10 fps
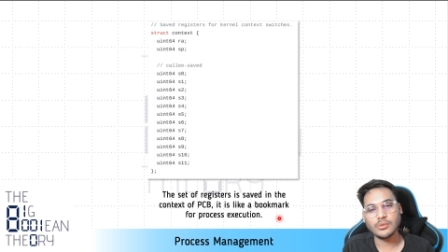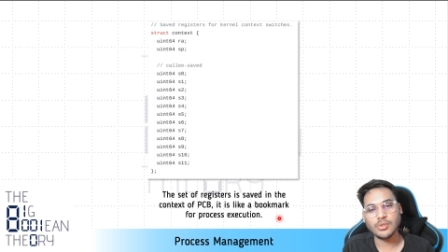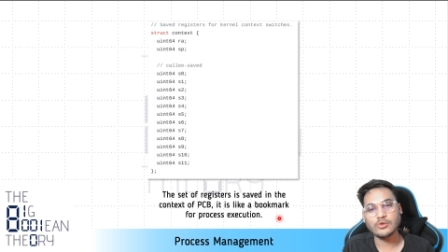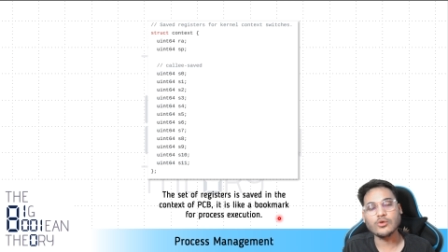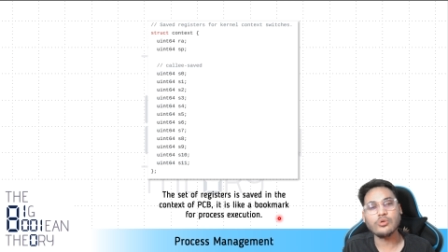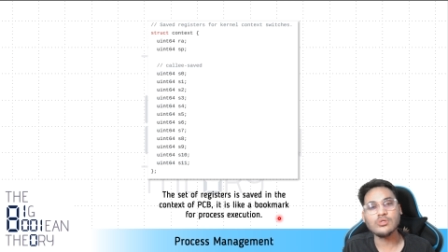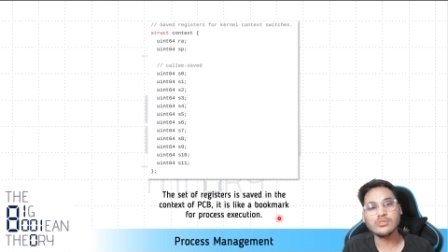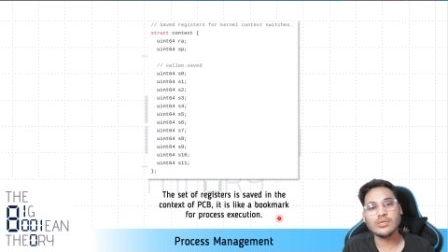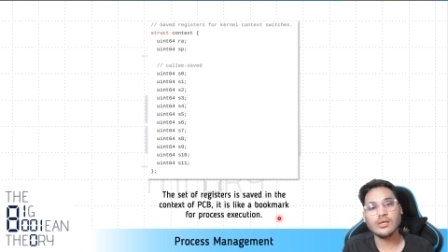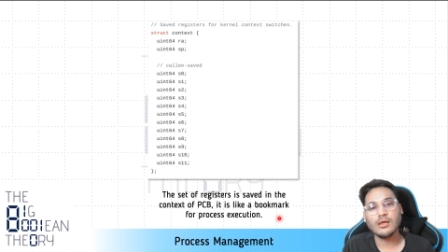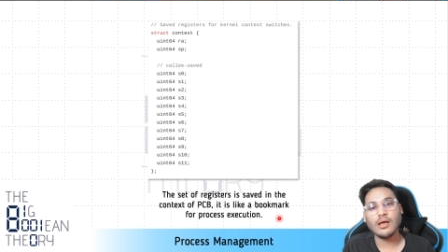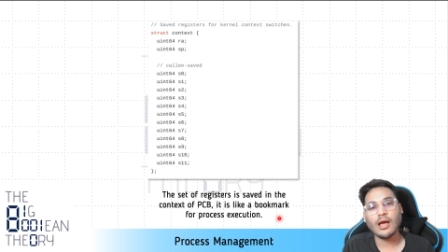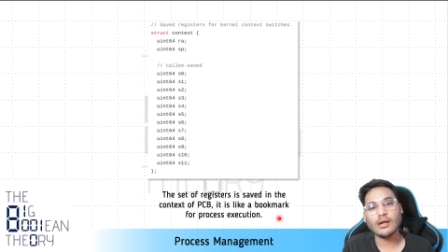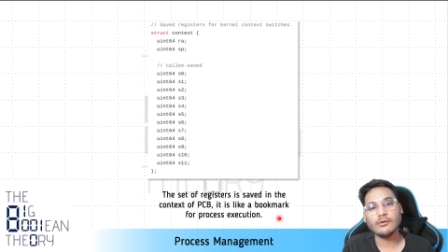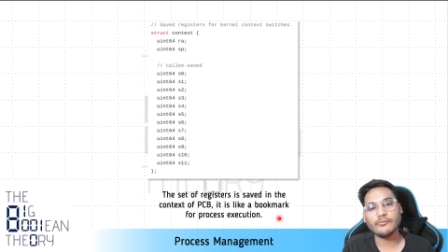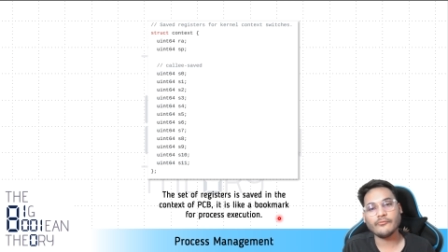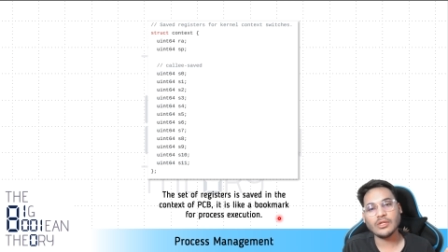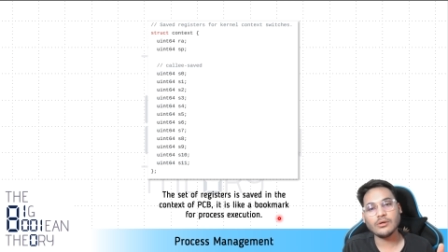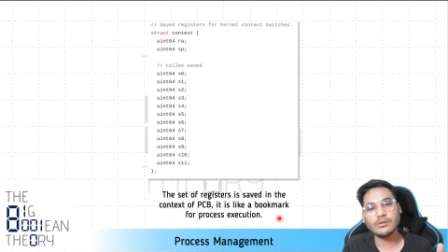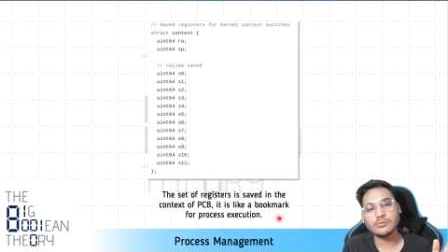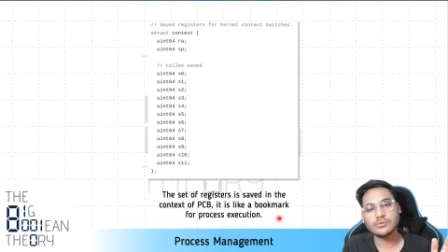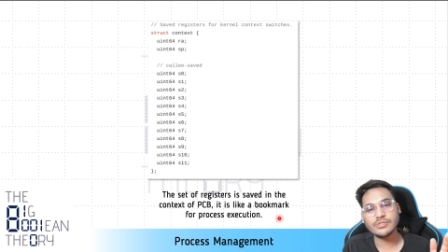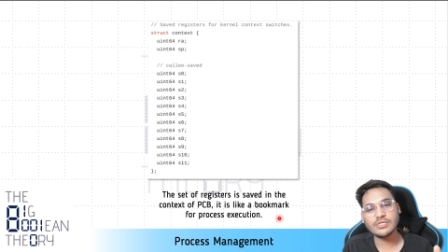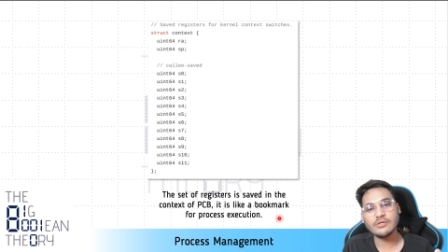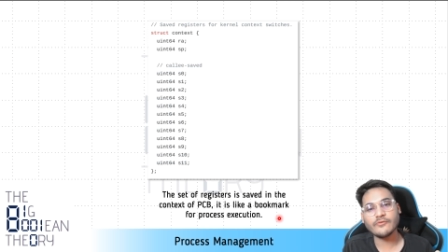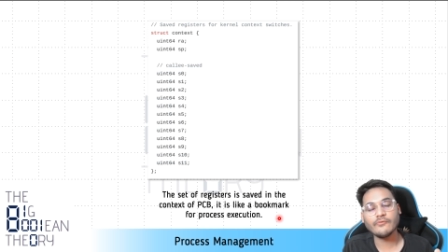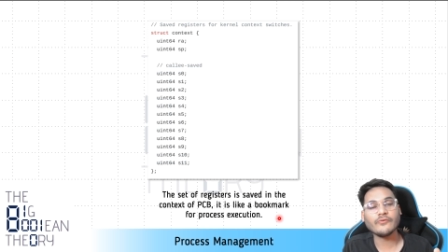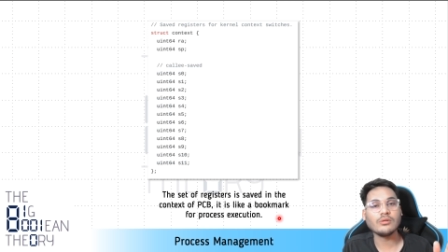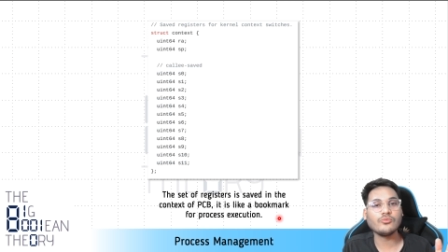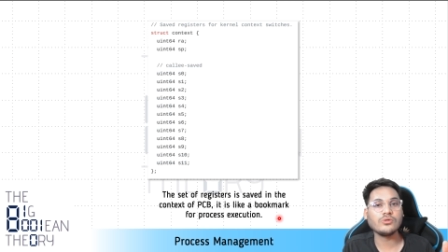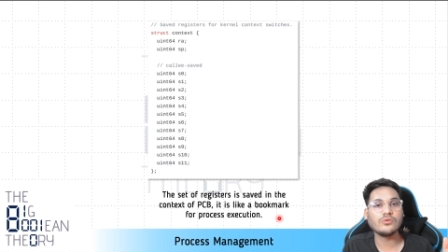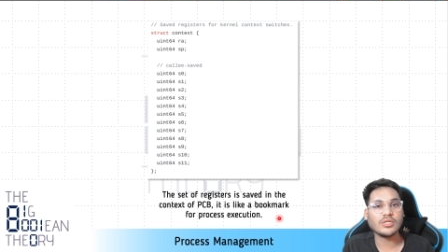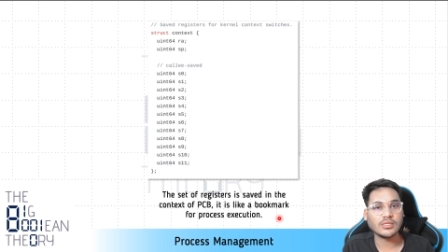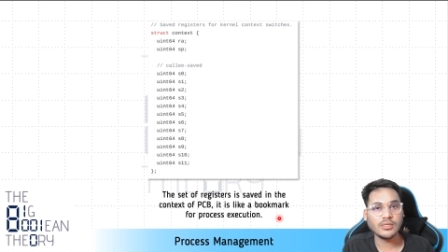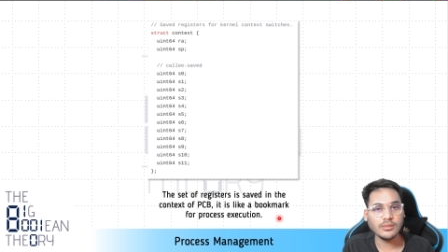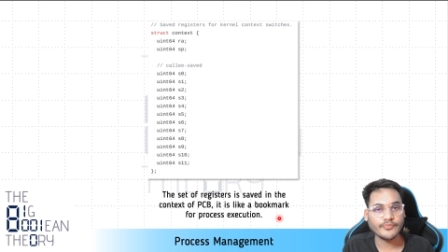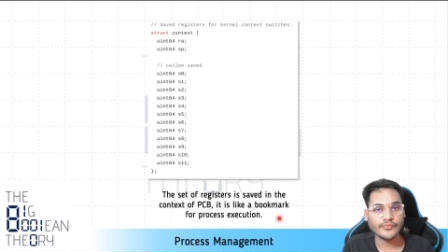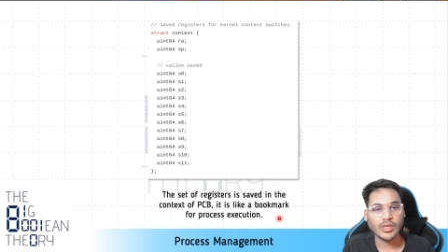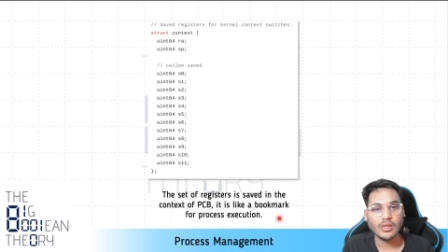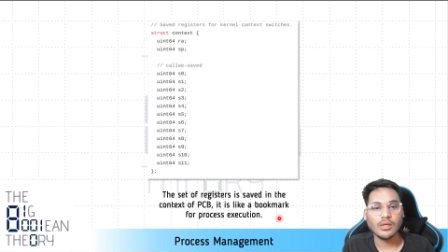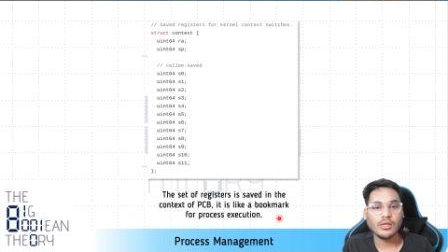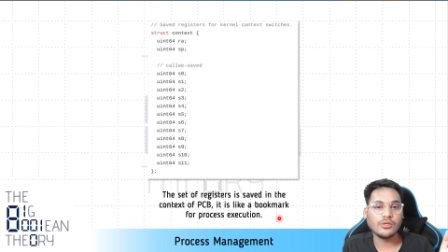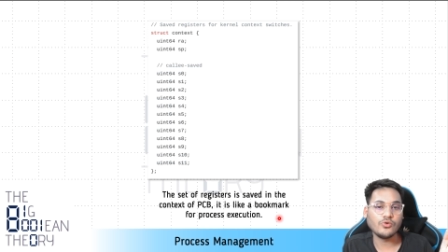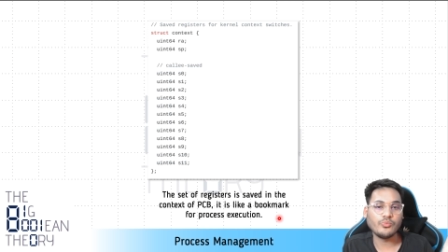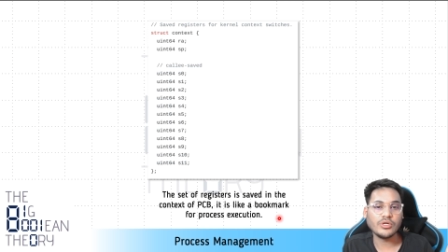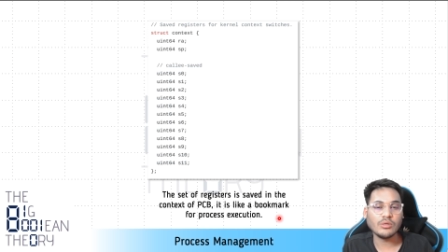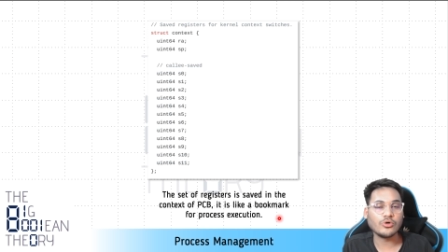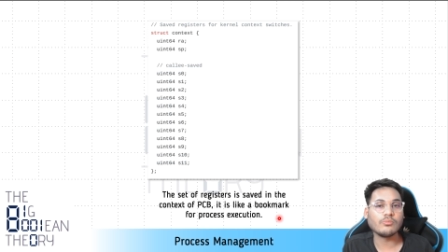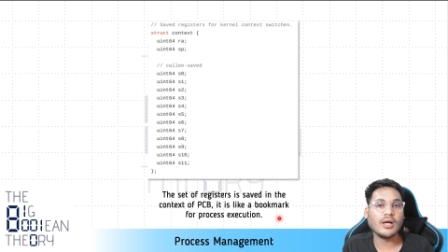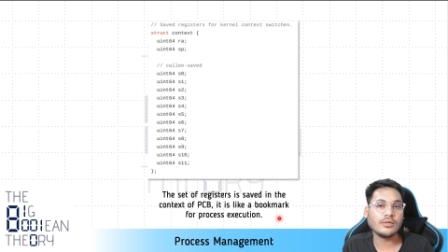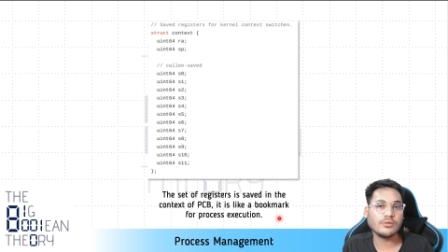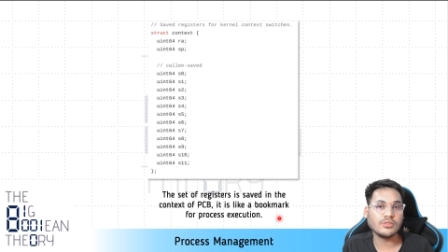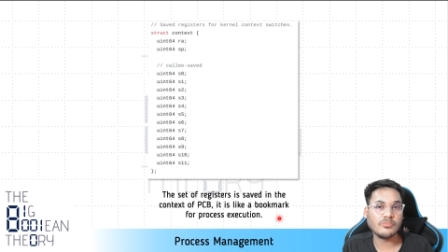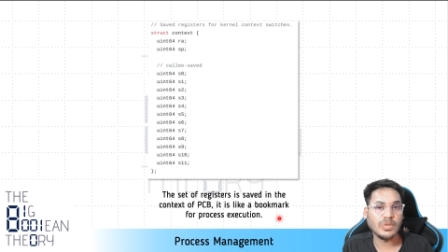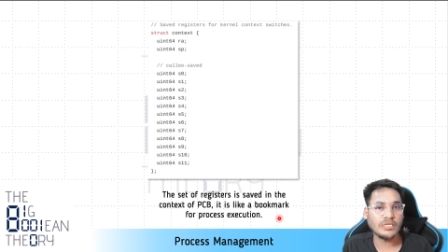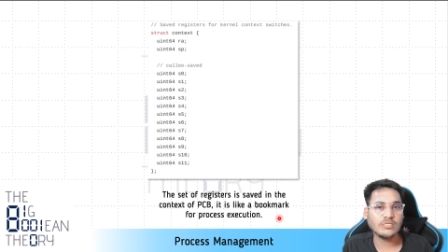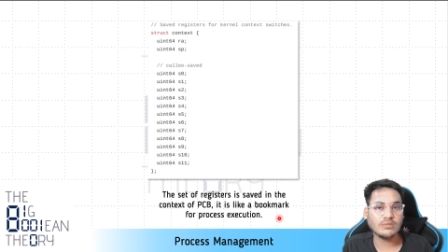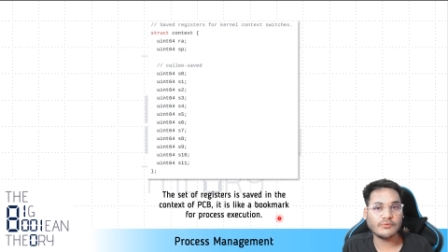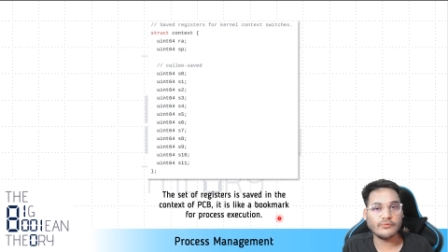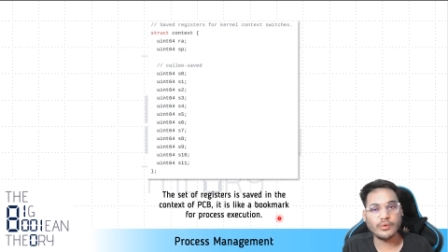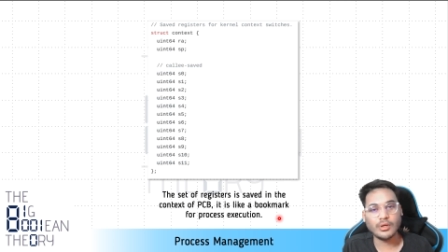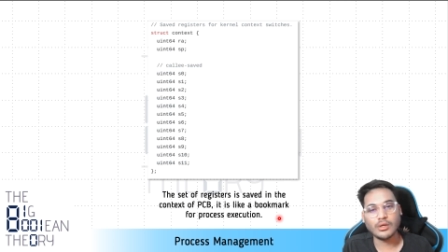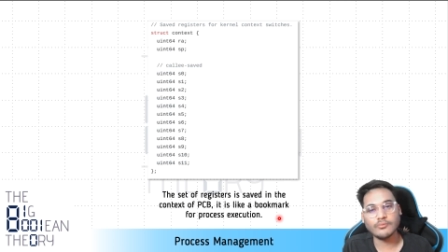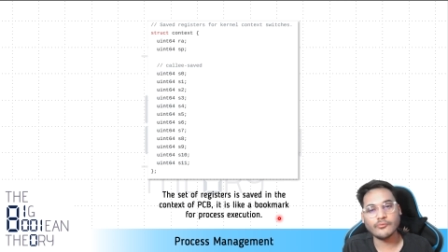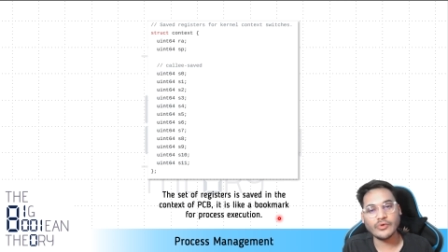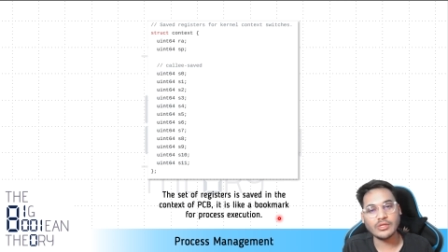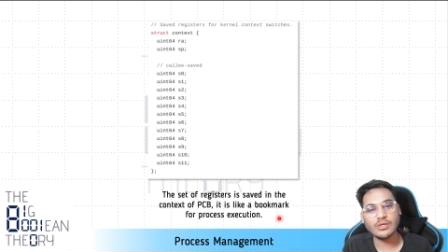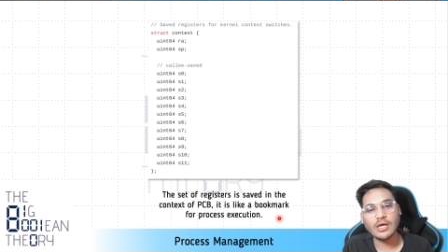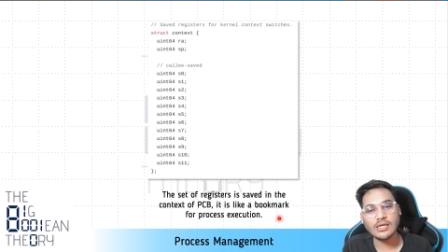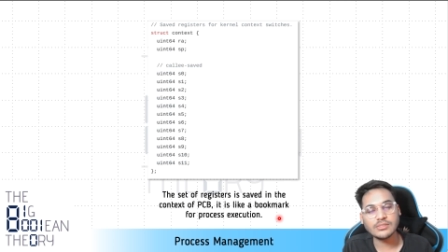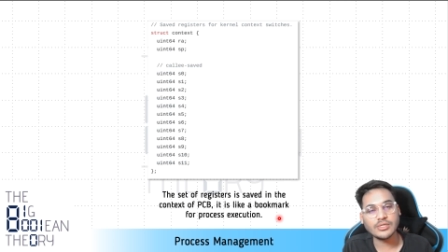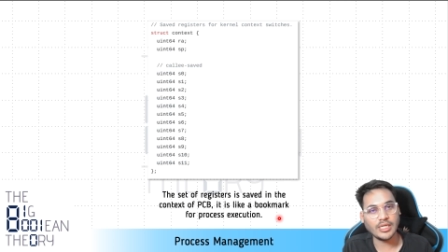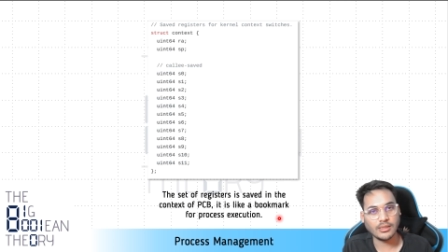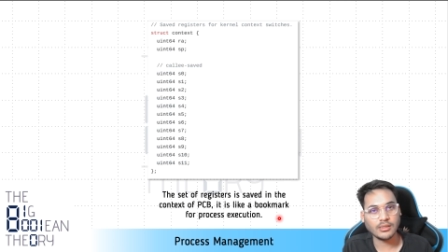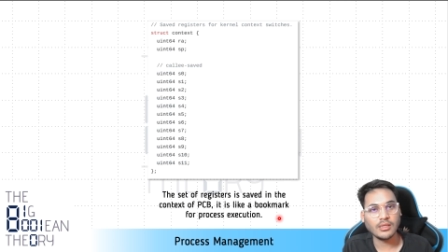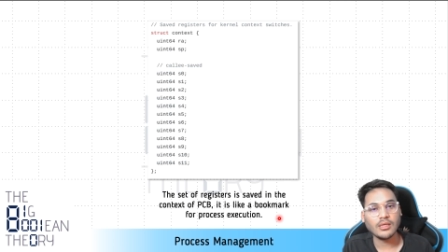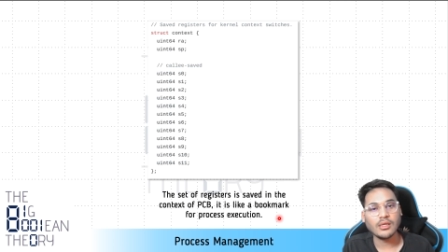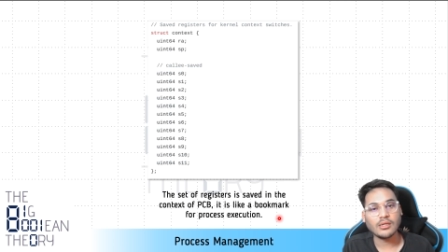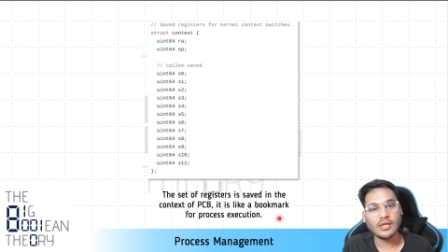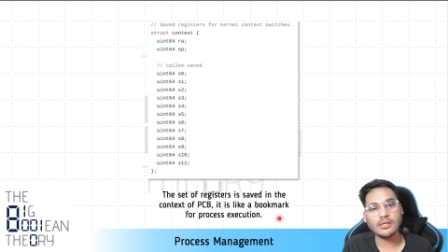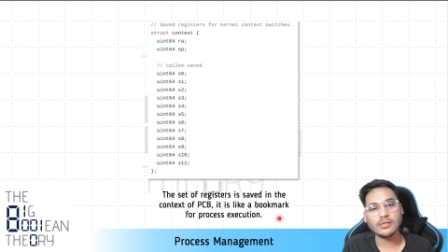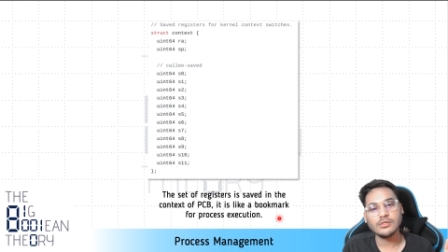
two books, and when you're switching from one book to another, you put a bookmark to the page where you're last reading, right?